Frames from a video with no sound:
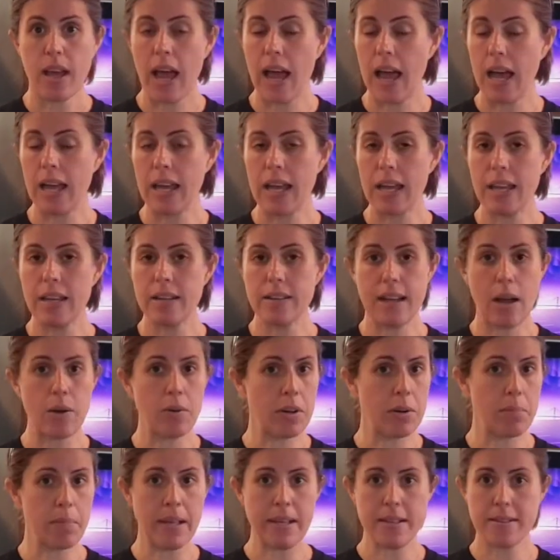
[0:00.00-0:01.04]
I
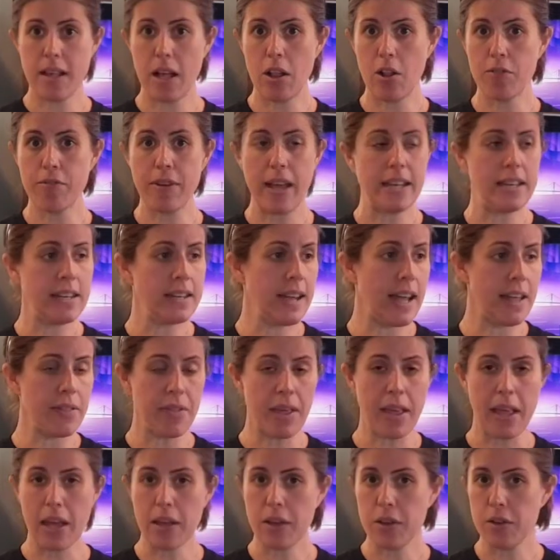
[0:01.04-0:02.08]
doubted myself. I did not
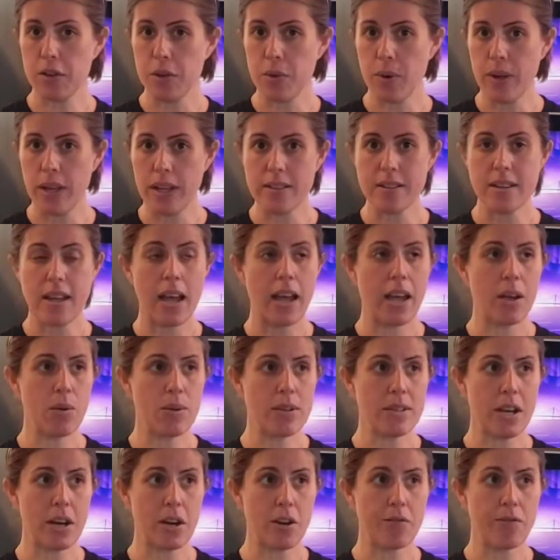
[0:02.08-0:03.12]
think I could do it. I
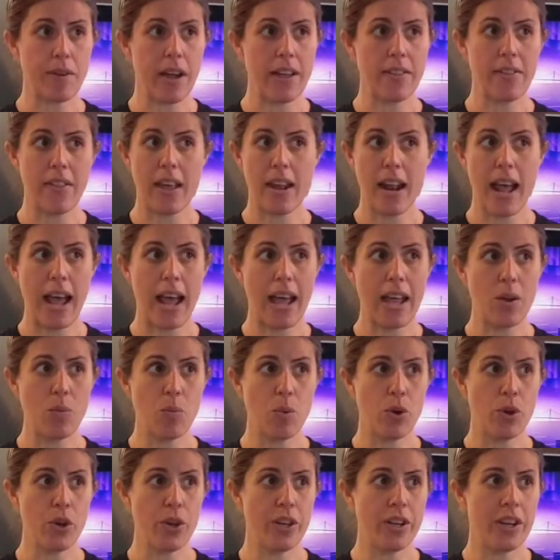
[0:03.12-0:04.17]
was terrified that I
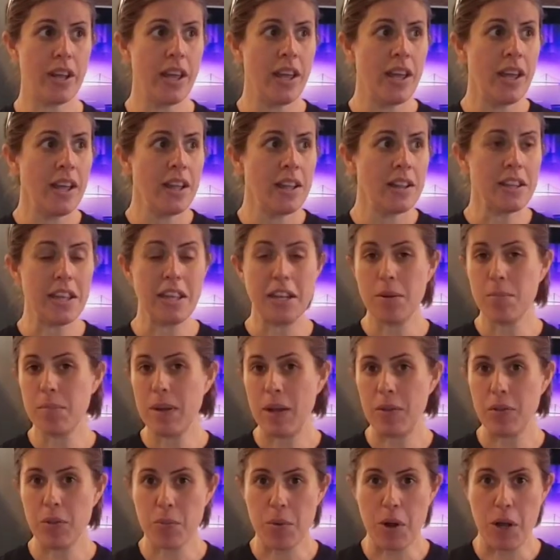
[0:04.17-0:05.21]
would lead him
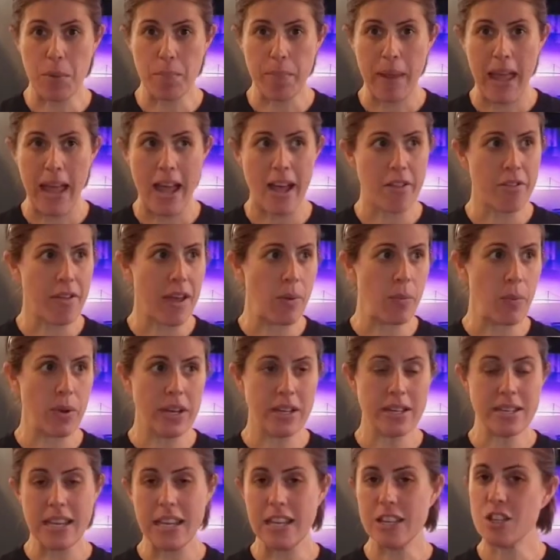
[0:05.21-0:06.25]
down the wrong path. I
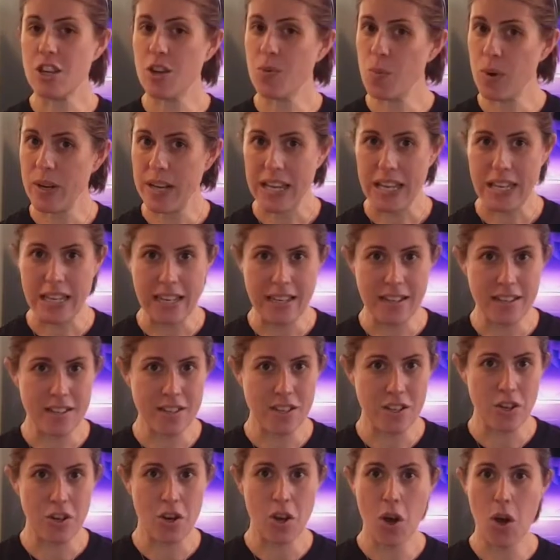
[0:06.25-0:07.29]
wouldn't teach him what he needed
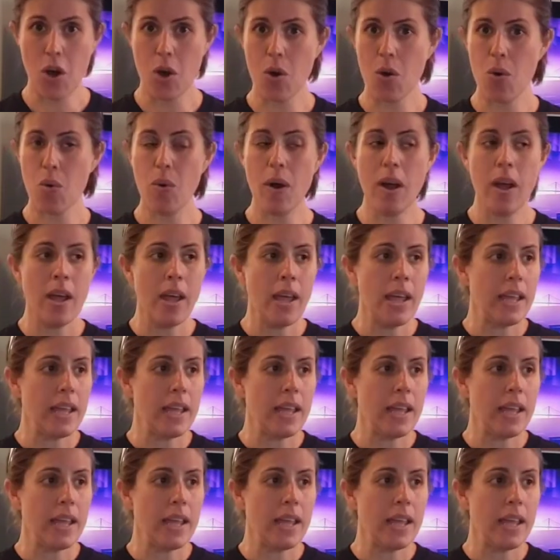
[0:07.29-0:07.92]
to know.